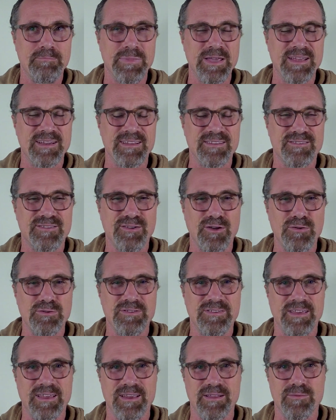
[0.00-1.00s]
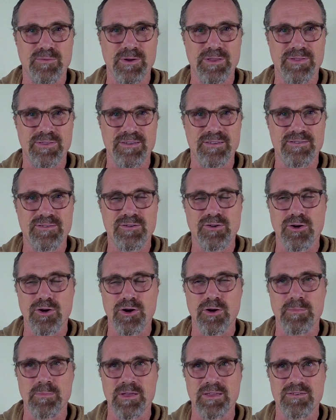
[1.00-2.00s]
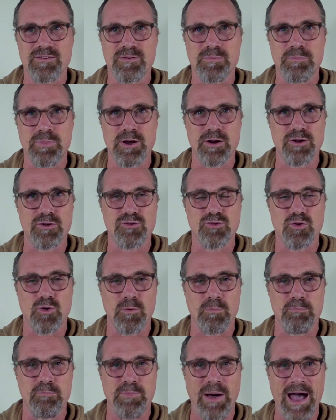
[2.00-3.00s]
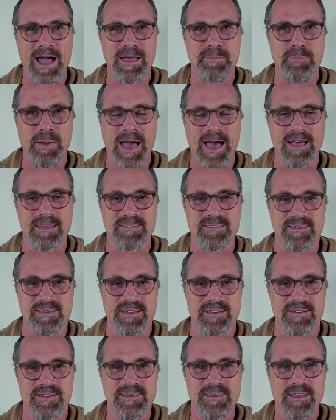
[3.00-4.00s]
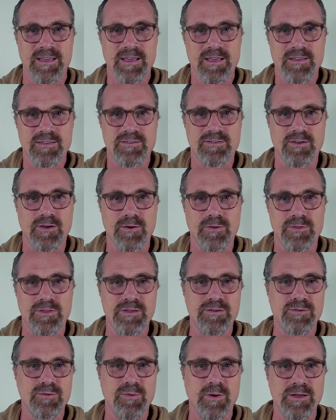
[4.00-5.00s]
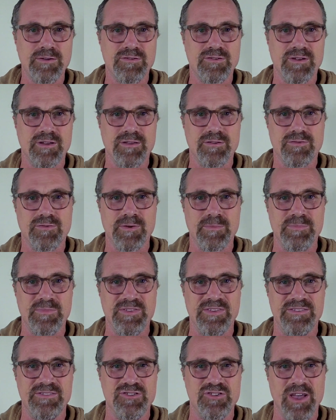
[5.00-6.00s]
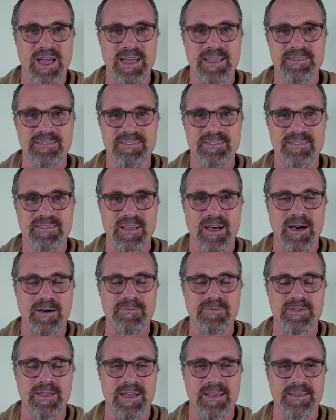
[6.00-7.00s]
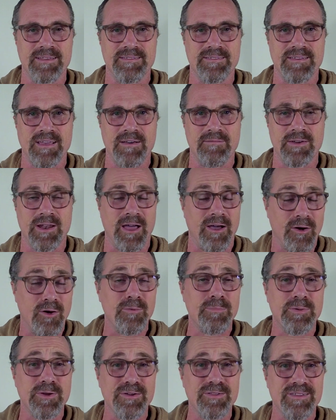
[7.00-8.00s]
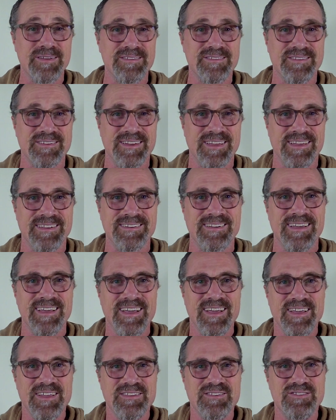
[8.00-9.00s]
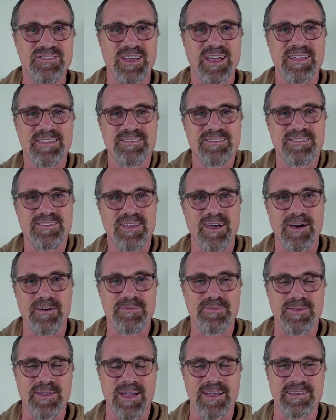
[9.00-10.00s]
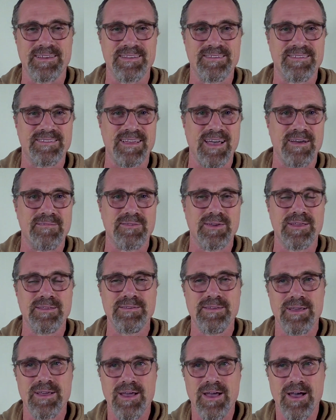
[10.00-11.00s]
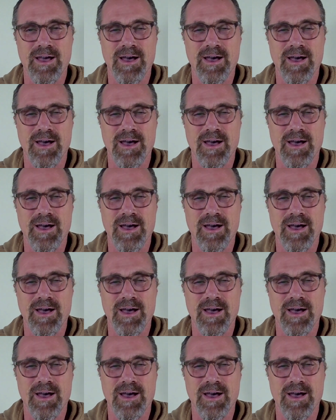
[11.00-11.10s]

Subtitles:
being associated with this term spiritual bypassing. So this question is from Jen's Tough 97. I hope you're listening, Jen's Tough 97,